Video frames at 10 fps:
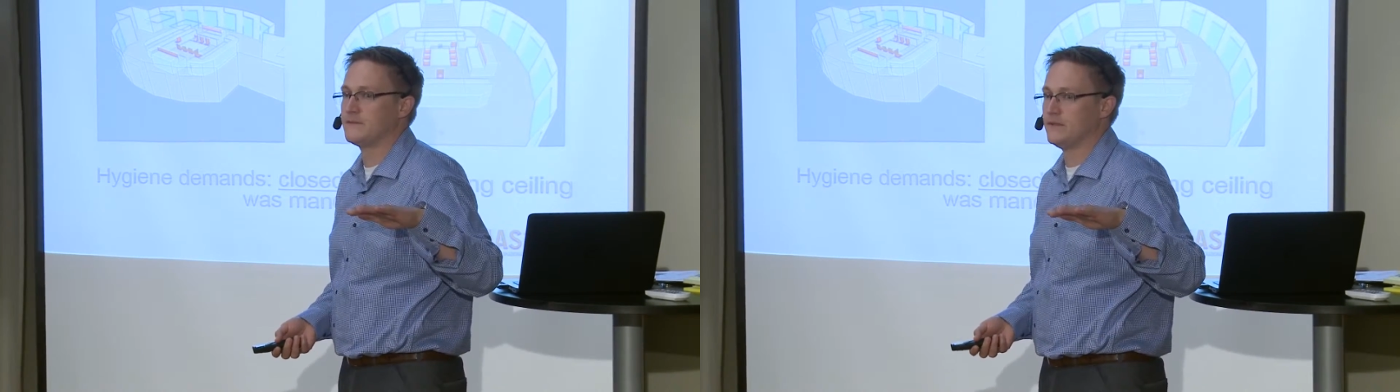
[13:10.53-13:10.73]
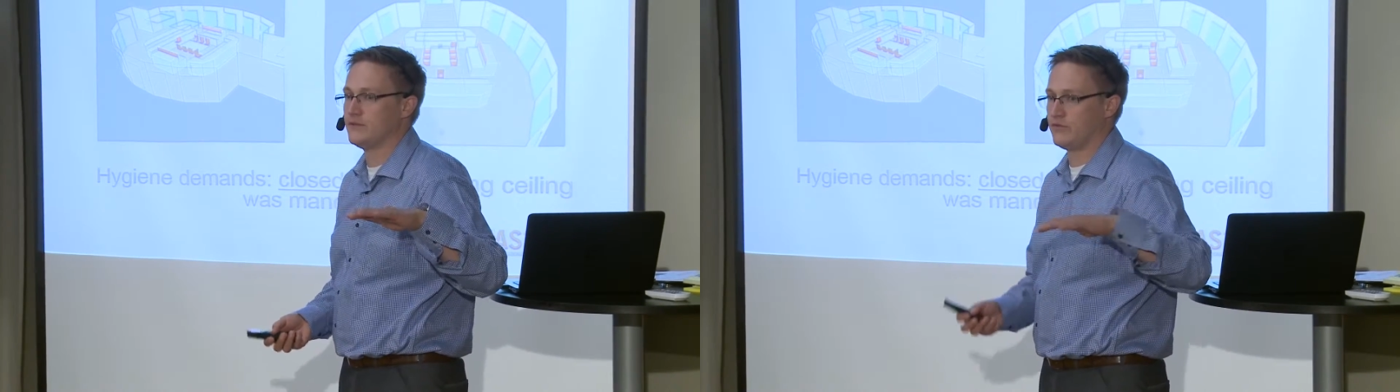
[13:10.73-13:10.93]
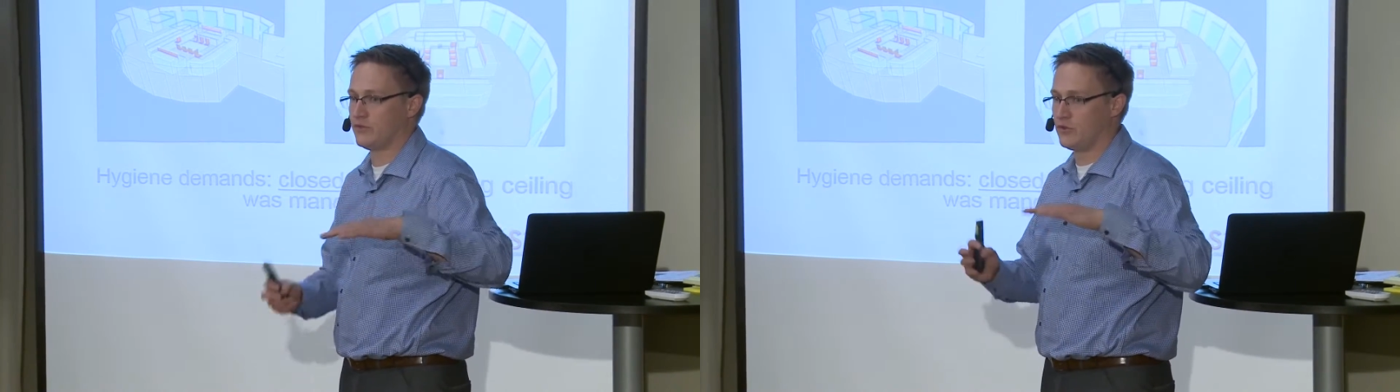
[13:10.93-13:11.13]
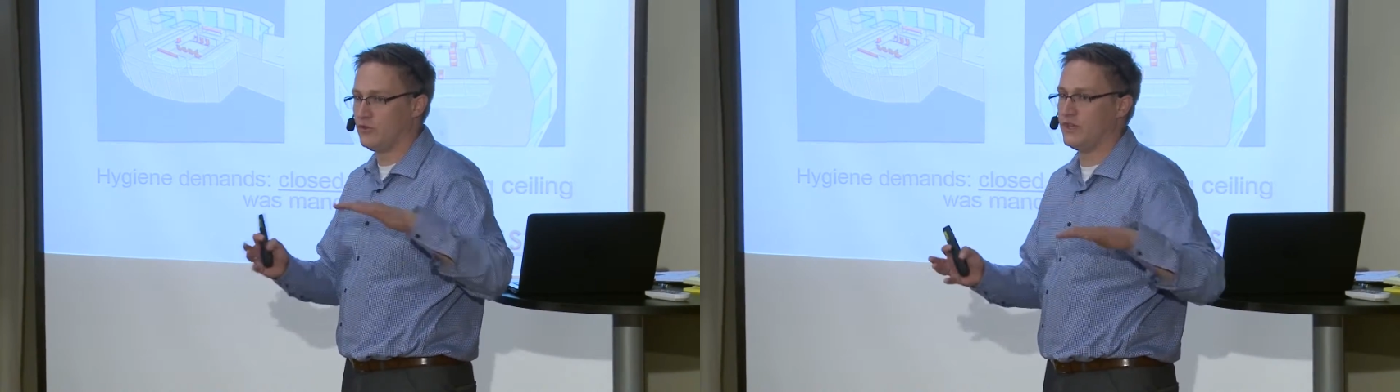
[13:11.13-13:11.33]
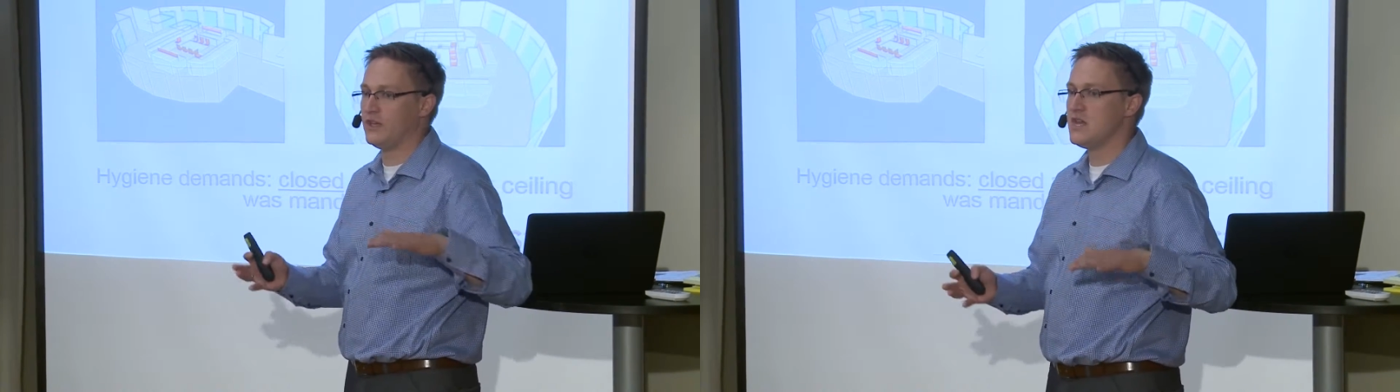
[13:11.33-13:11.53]
Yeah, so for
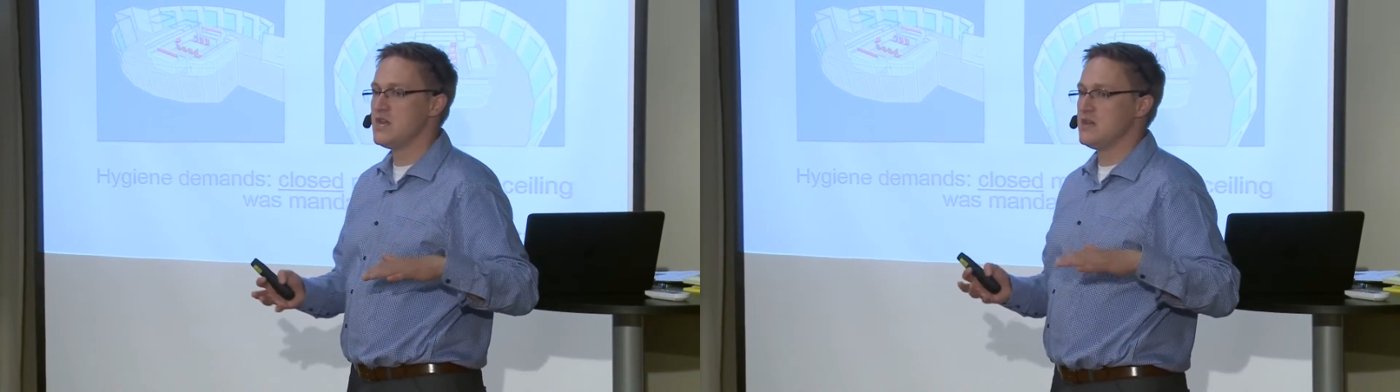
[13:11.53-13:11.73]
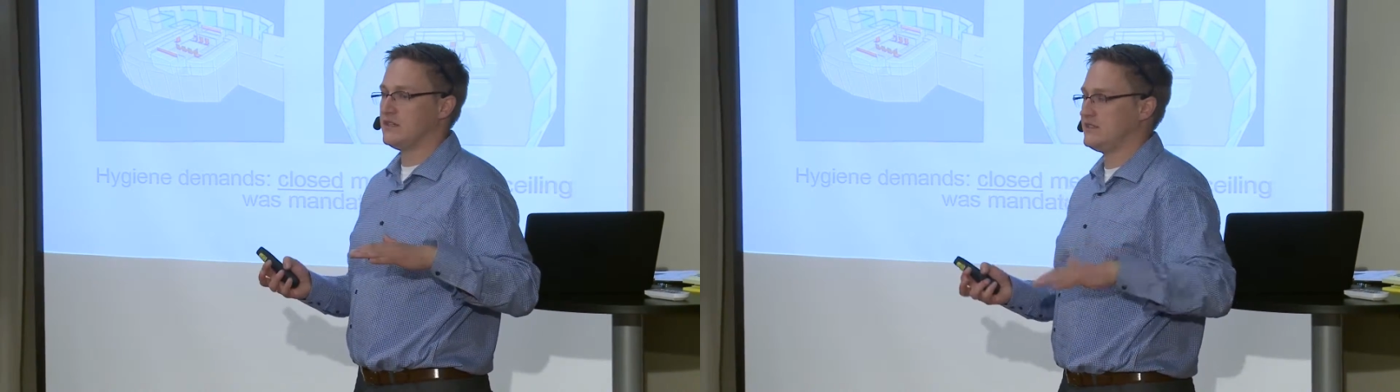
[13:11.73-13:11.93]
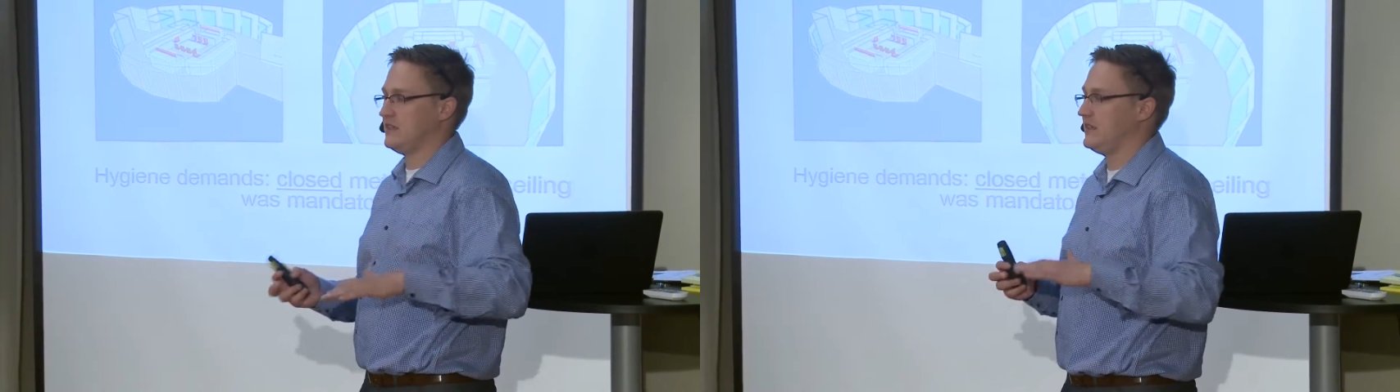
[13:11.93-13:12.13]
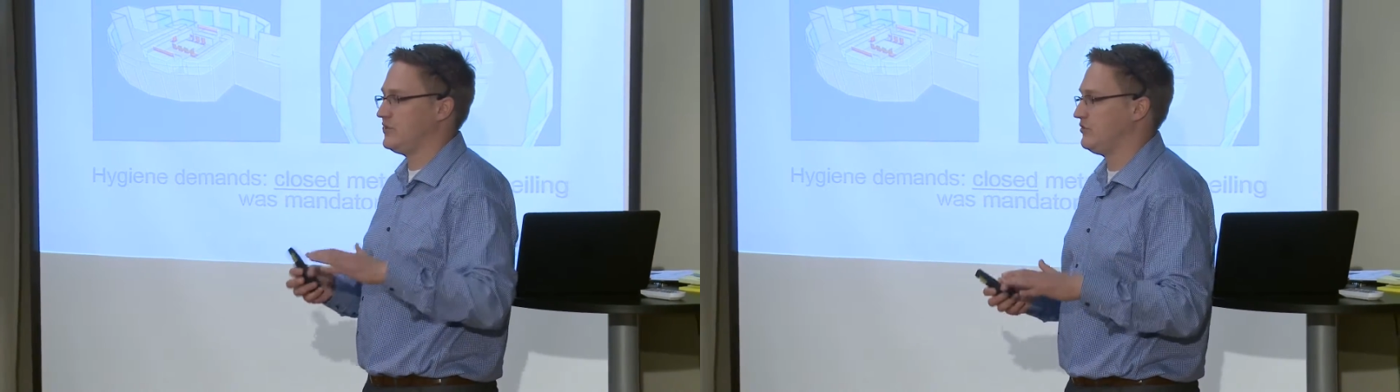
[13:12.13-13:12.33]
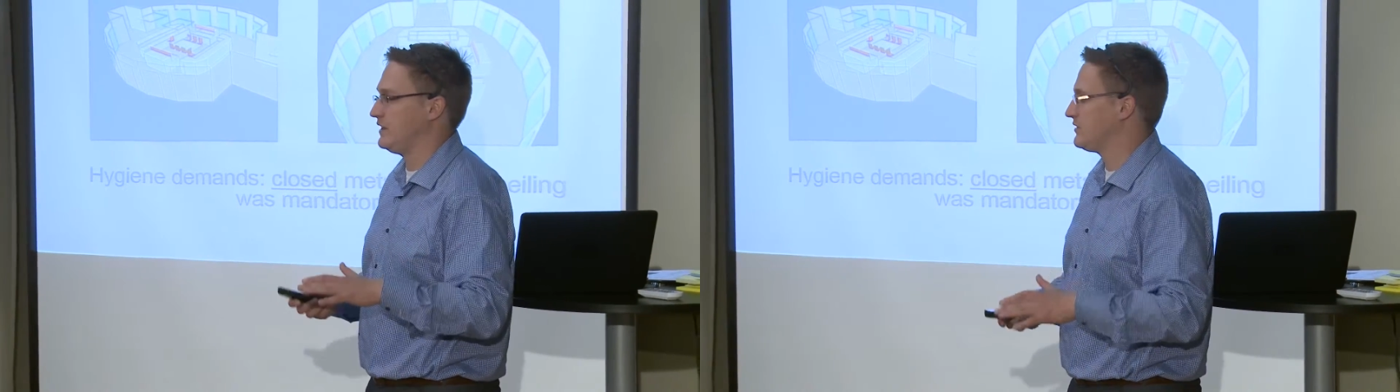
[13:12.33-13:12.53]
cooling ceiling during